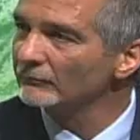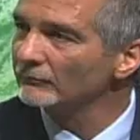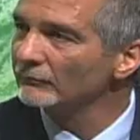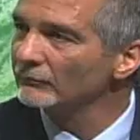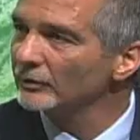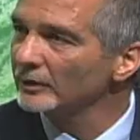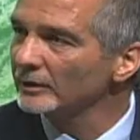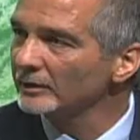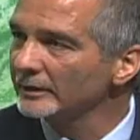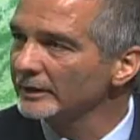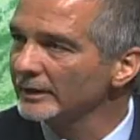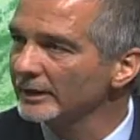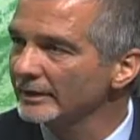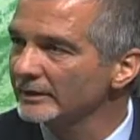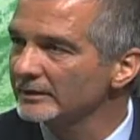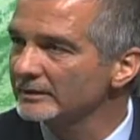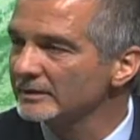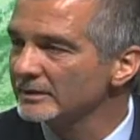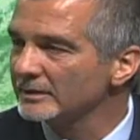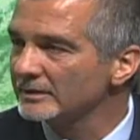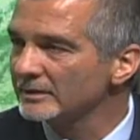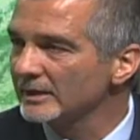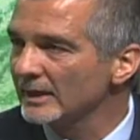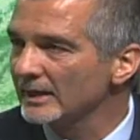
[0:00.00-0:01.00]
really is
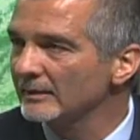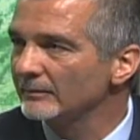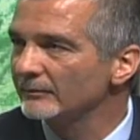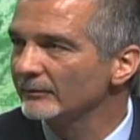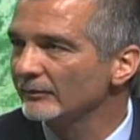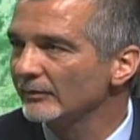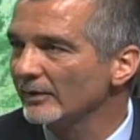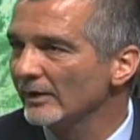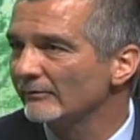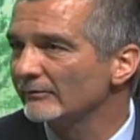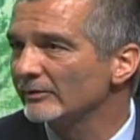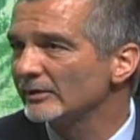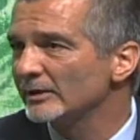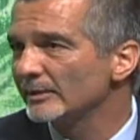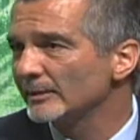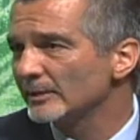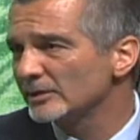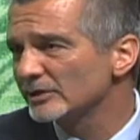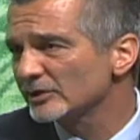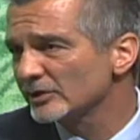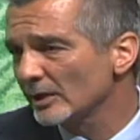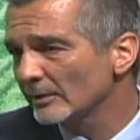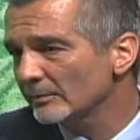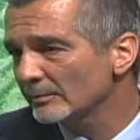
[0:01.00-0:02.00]
the same for every.
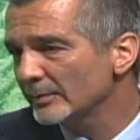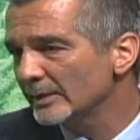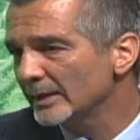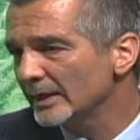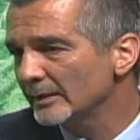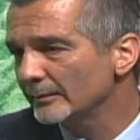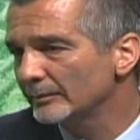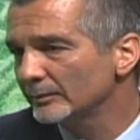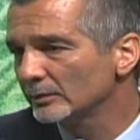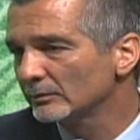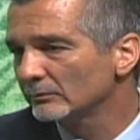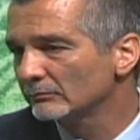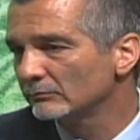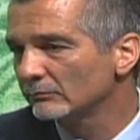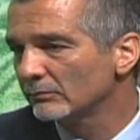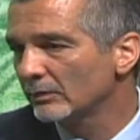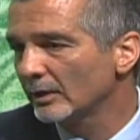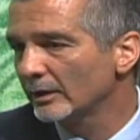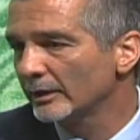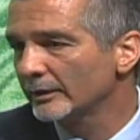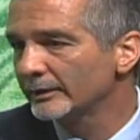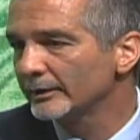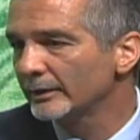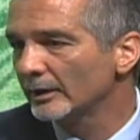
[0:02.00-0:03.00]
Some people
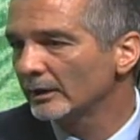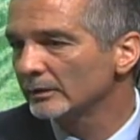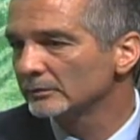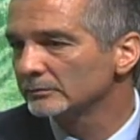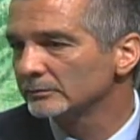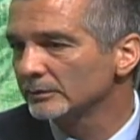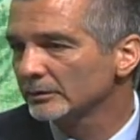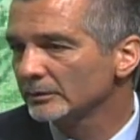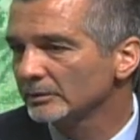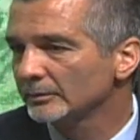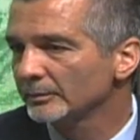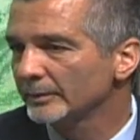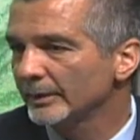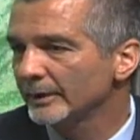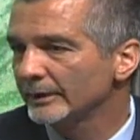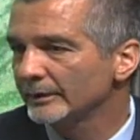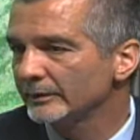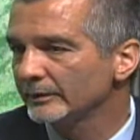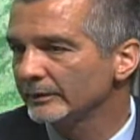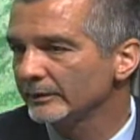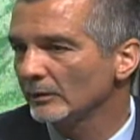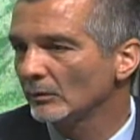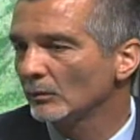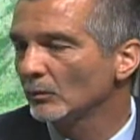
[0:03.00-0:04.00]
run a little
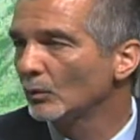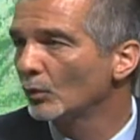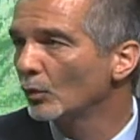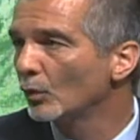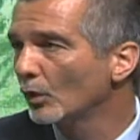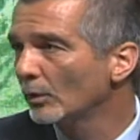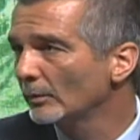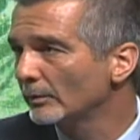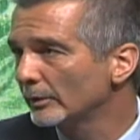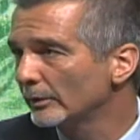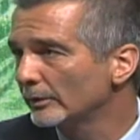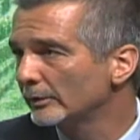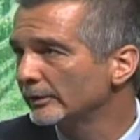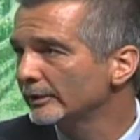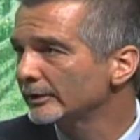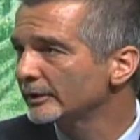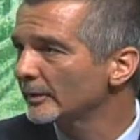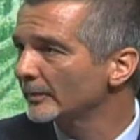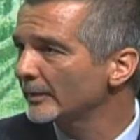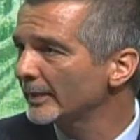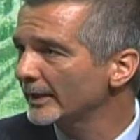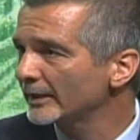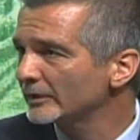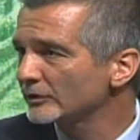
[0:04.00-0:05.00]
bit warmer, and it
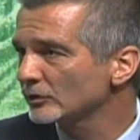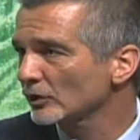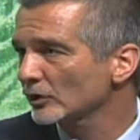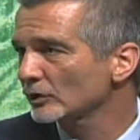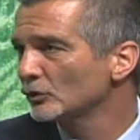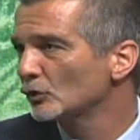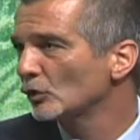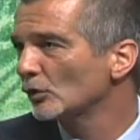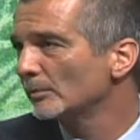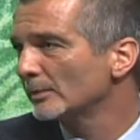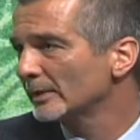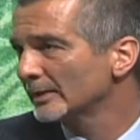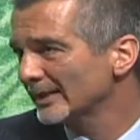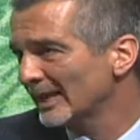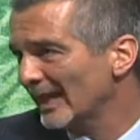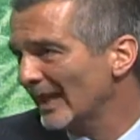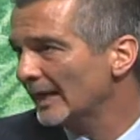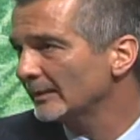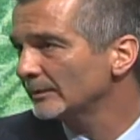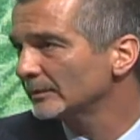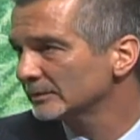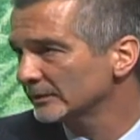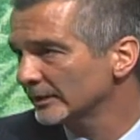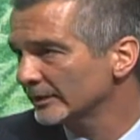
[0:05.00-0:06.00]
depends on your
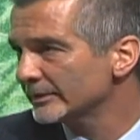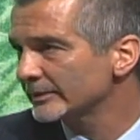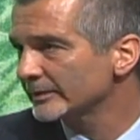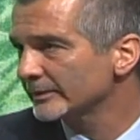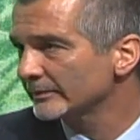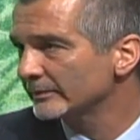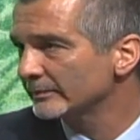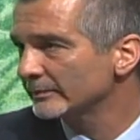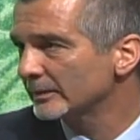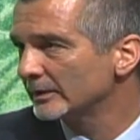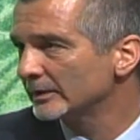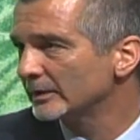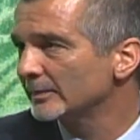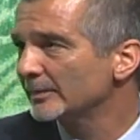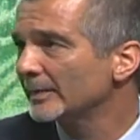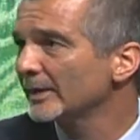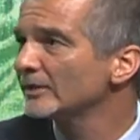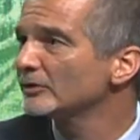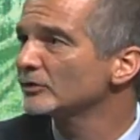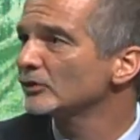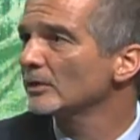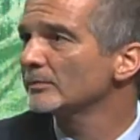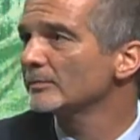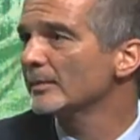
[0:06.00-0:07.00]
metabolism. It
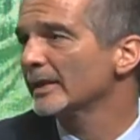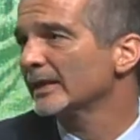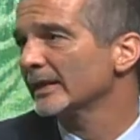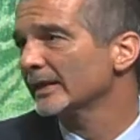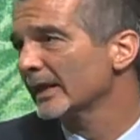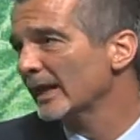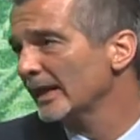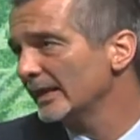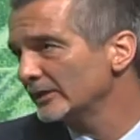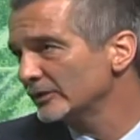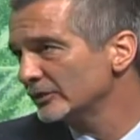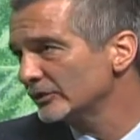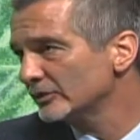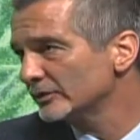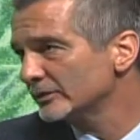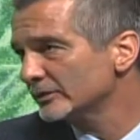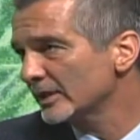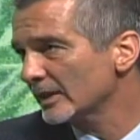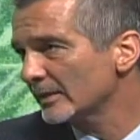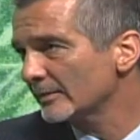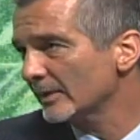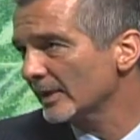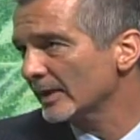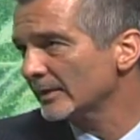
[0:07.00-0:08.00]
depends on medications
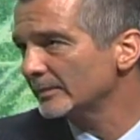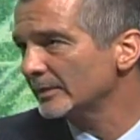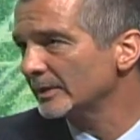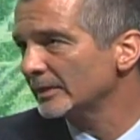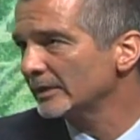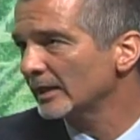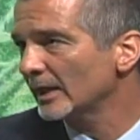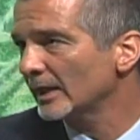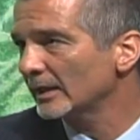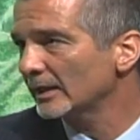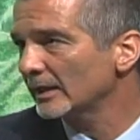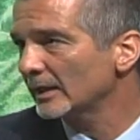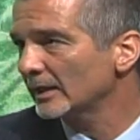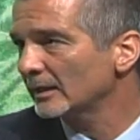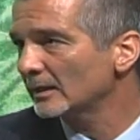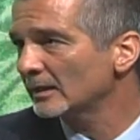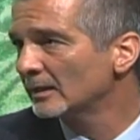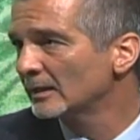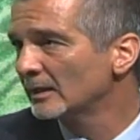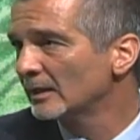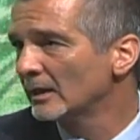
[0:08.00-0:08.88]
they might be taking,